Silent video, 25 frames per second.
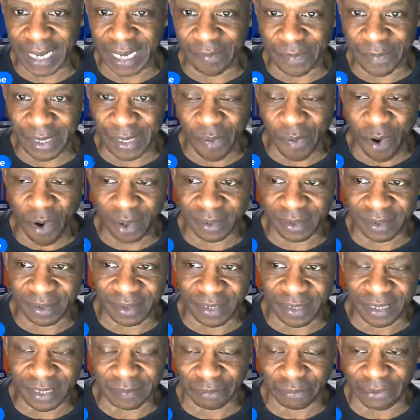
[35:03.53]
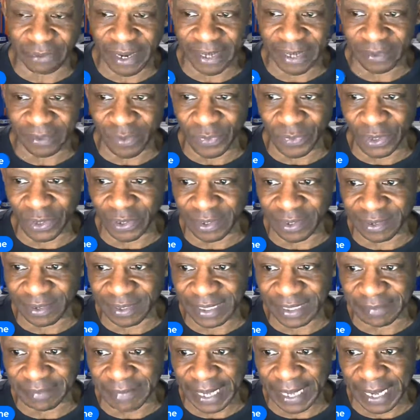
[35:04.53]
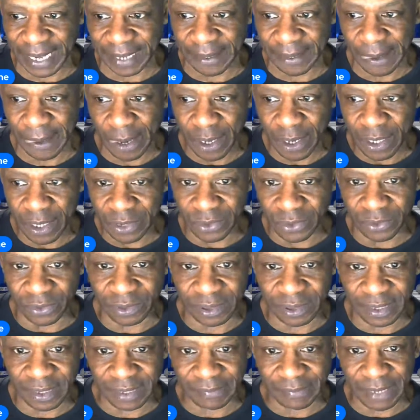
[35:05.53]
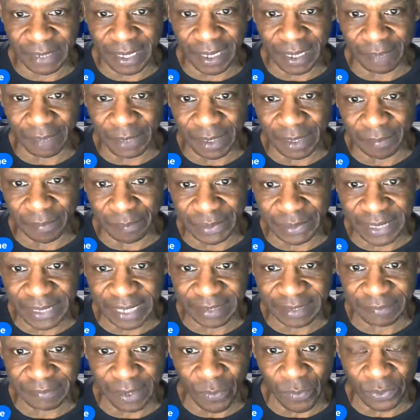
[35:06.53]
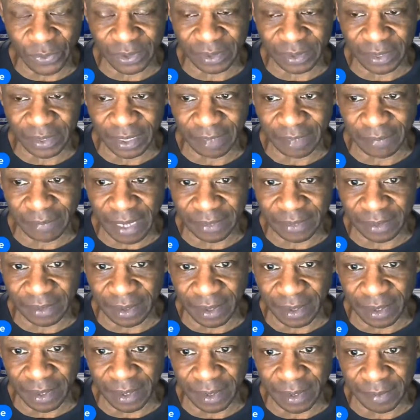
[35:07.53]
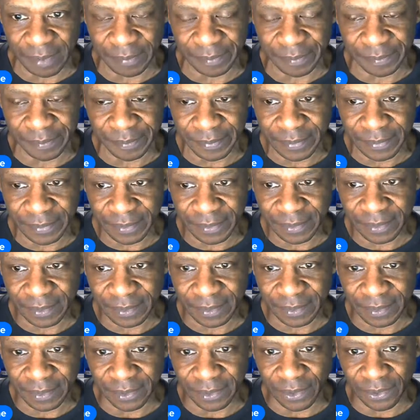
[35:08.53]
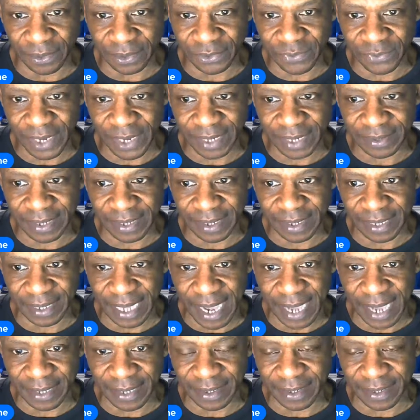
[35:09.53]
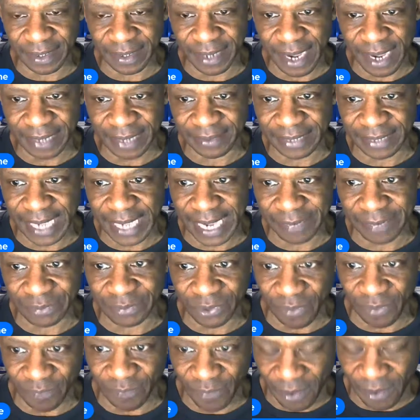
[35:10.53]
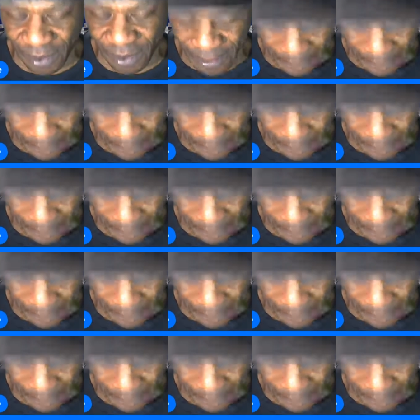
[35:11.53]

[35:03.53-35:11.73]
be a part of this Knick brand. So we're gonna see, man. So City, man, I mean BX, man, what you think about the trade deadline and a nice game so far.